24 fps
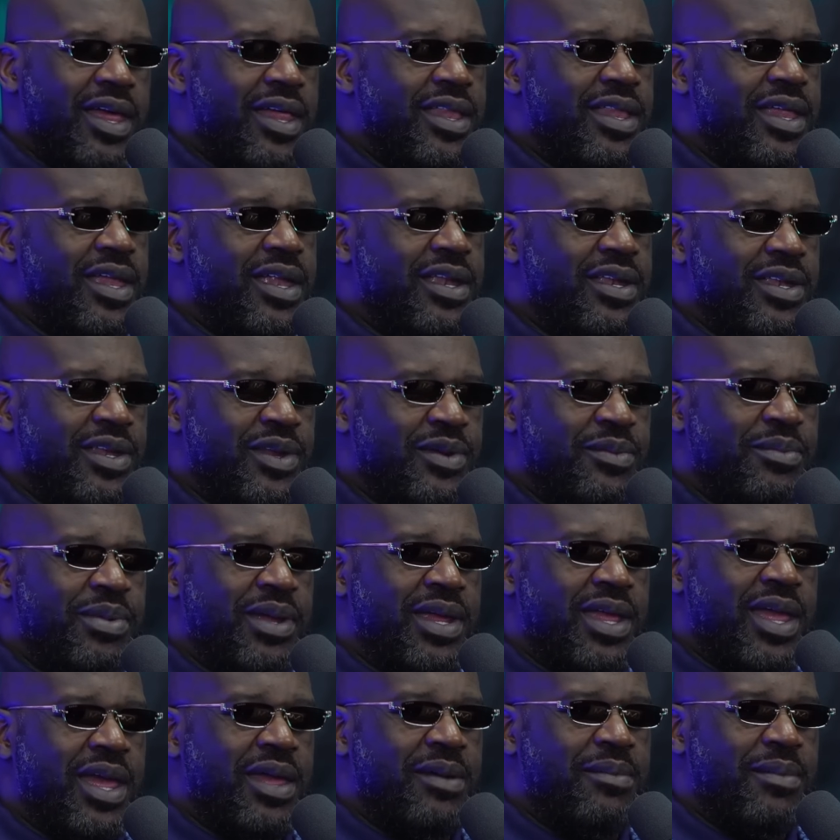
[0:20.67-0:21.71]
and then you
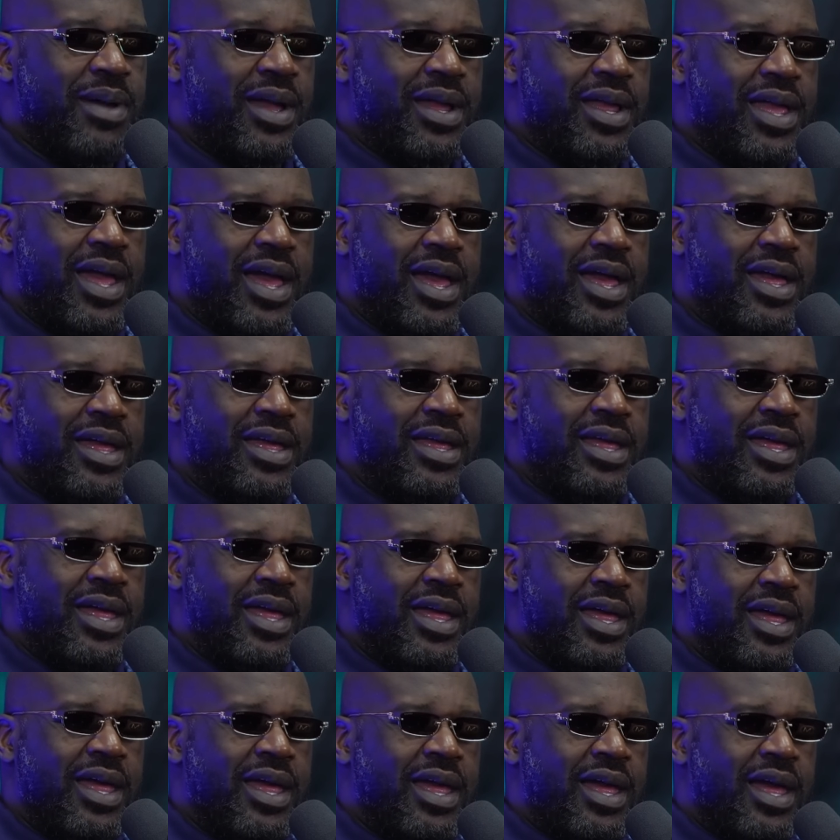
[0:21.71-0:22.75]
became my guy.
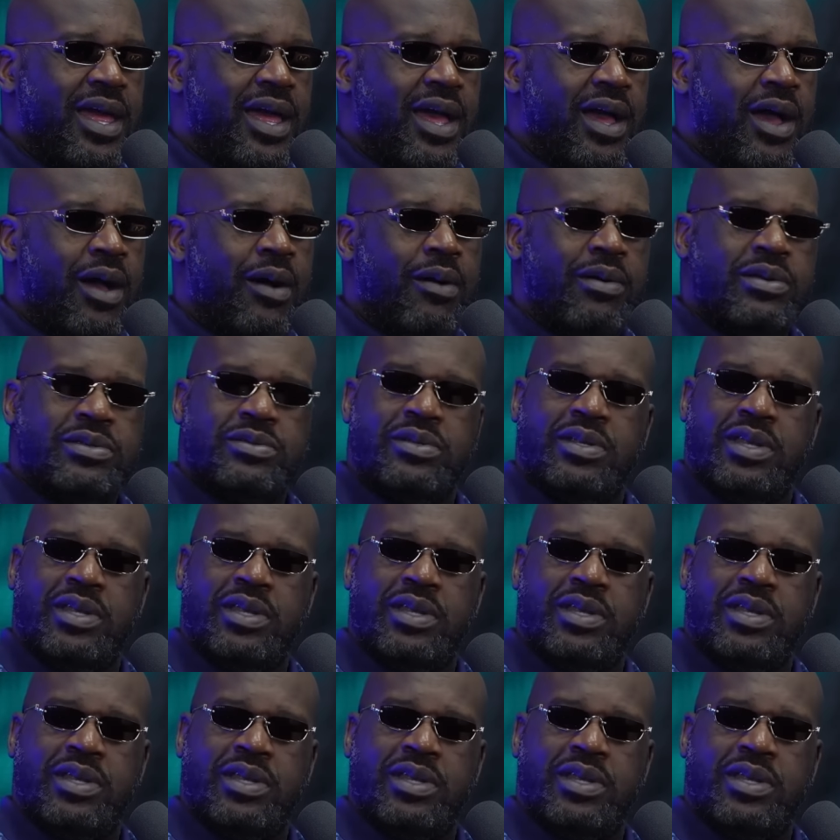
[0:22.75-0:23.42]
Yeah, Always that